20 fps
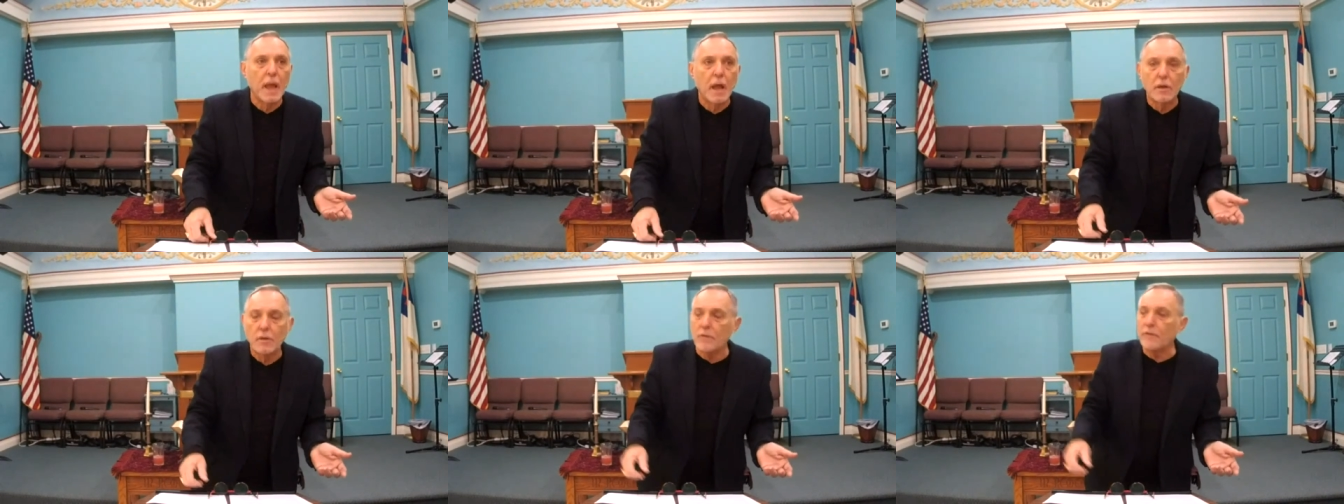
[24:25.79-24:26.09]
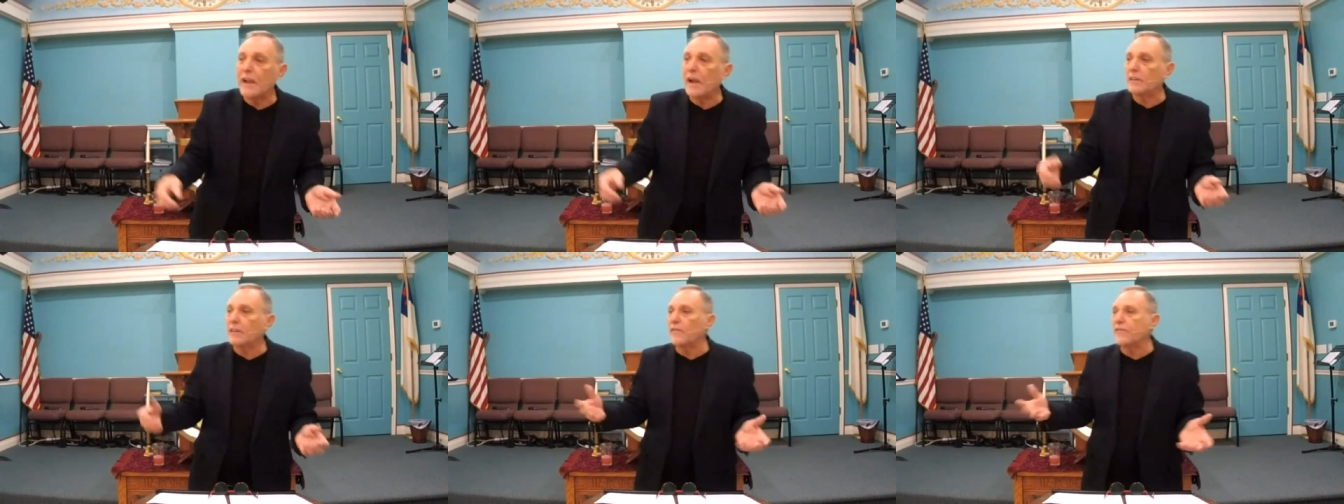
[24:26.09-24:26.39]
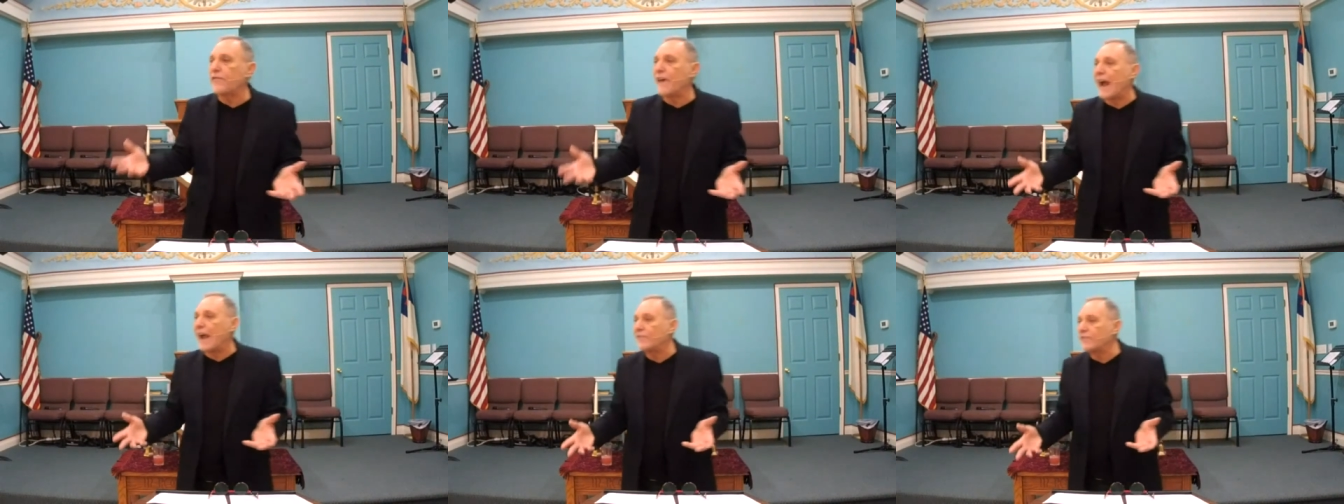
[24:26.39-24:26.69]
You've got the
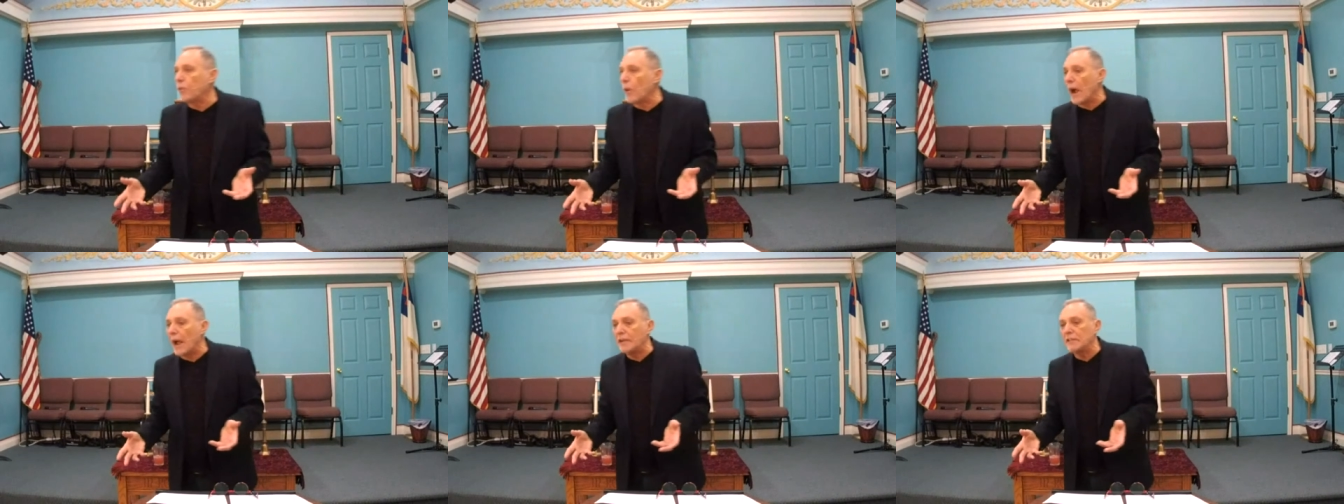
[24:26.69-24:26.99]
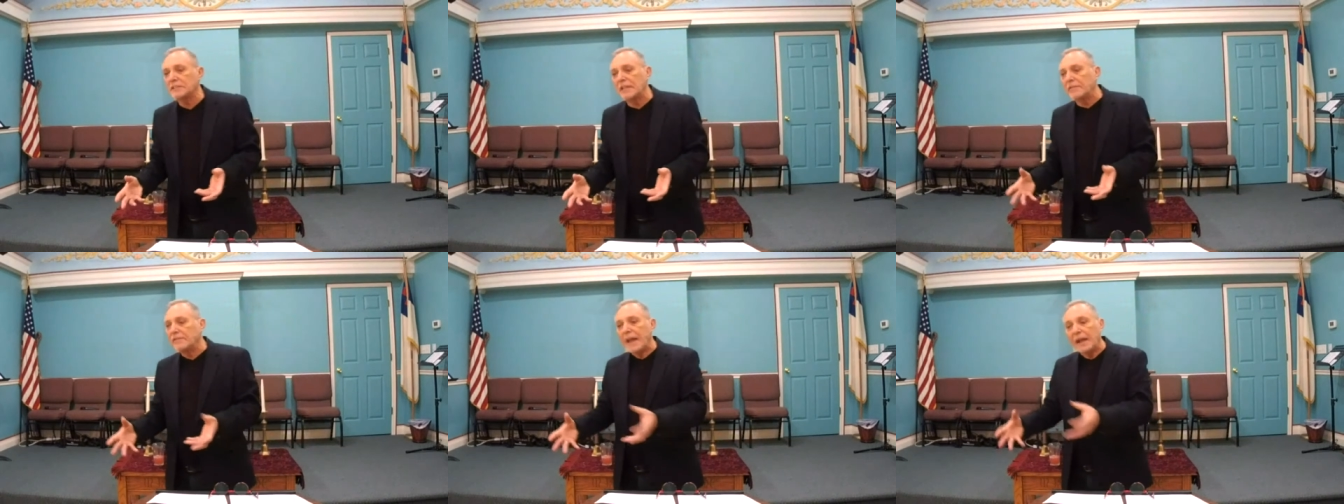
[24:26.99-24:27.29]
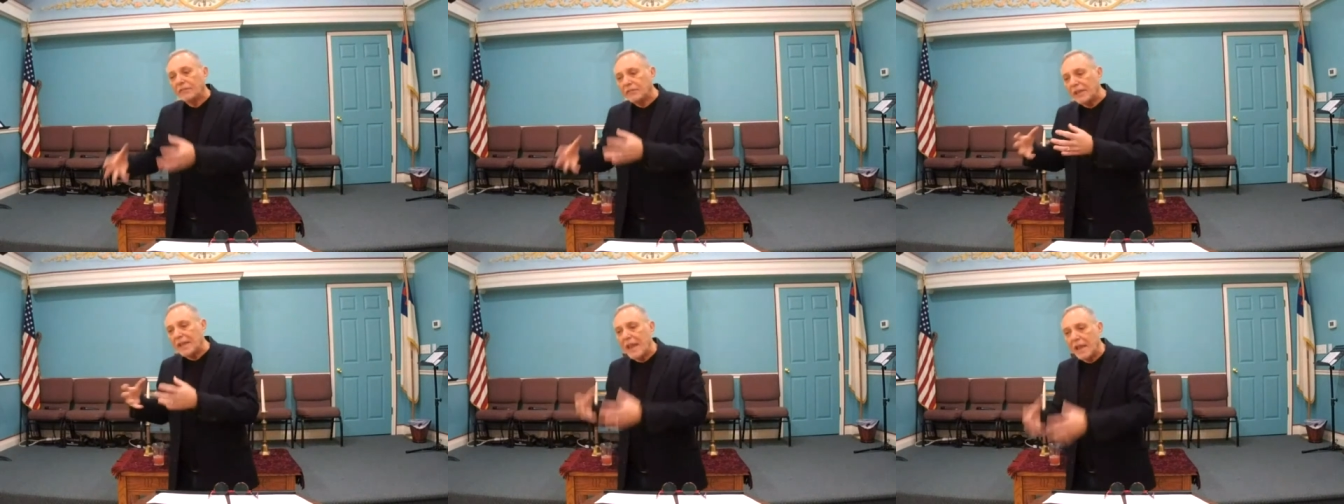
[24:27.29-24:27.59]
five wise that
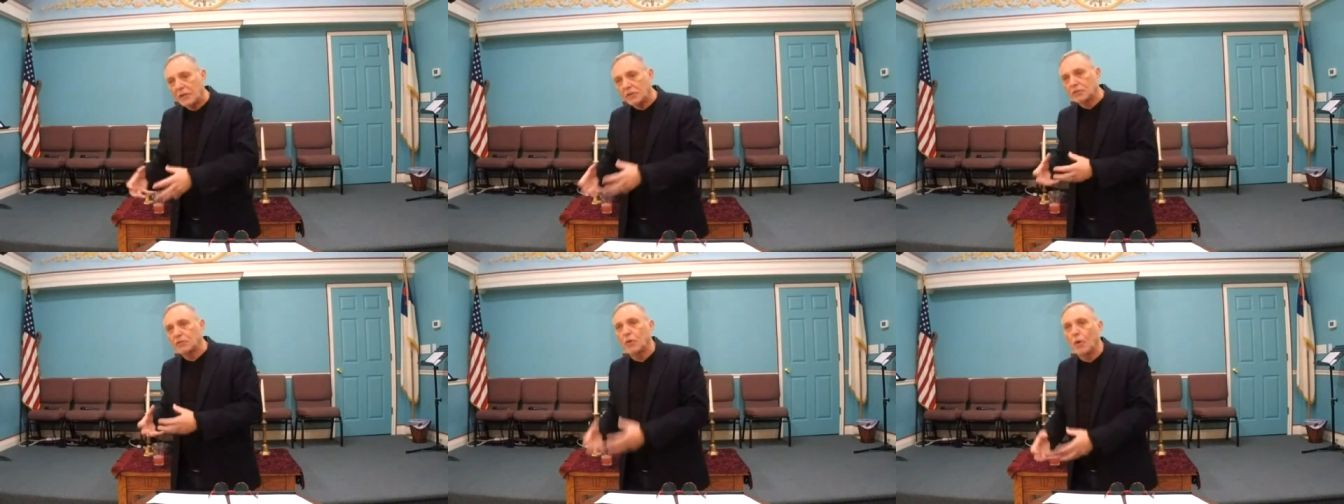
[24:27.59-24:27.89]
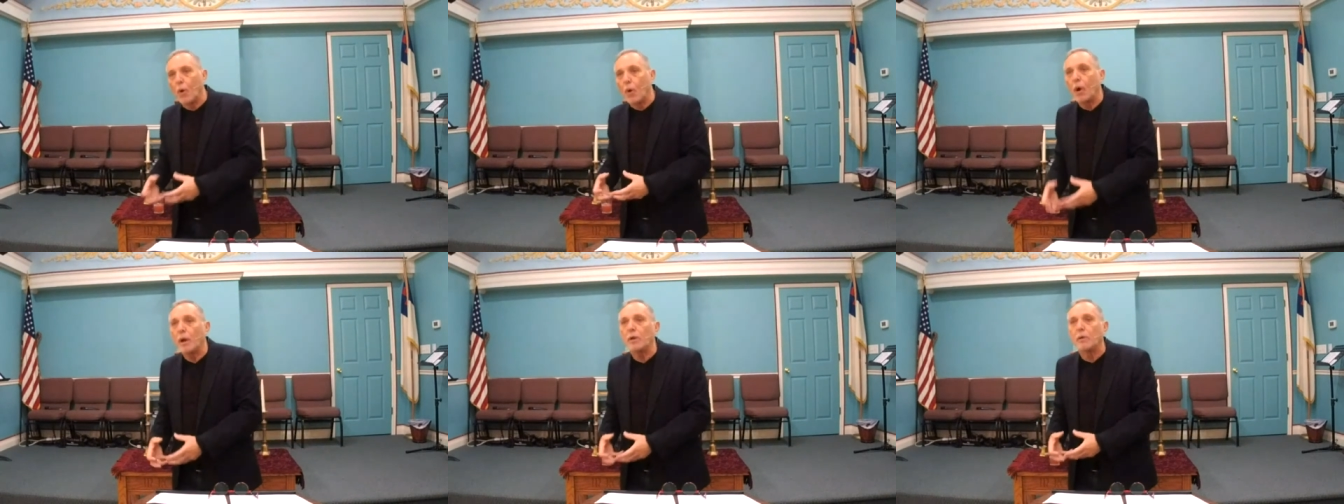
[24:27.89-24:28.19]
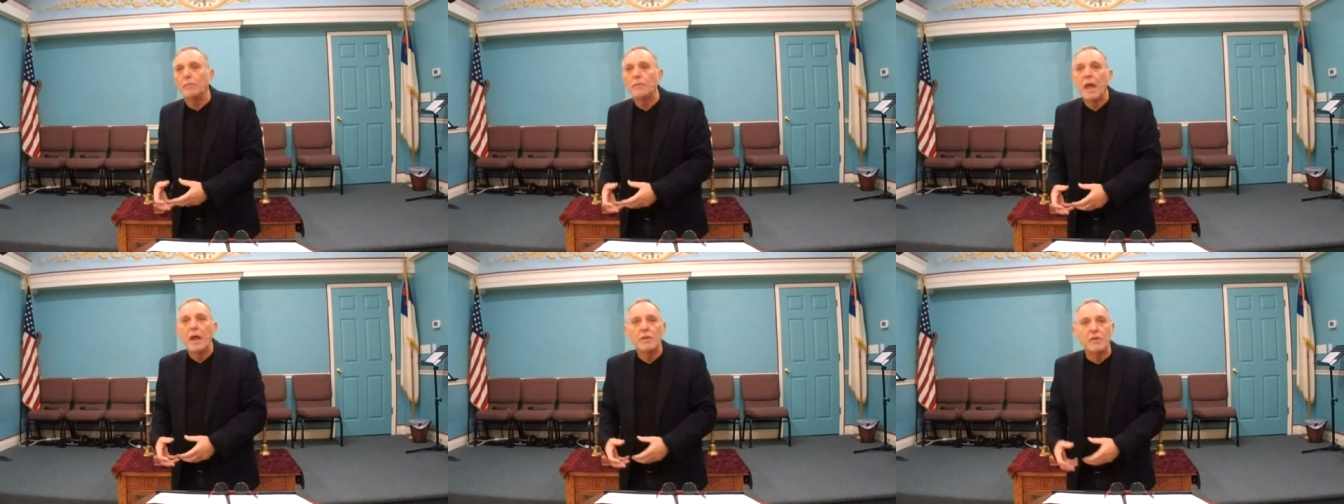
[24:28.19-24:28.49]
got the extra oil.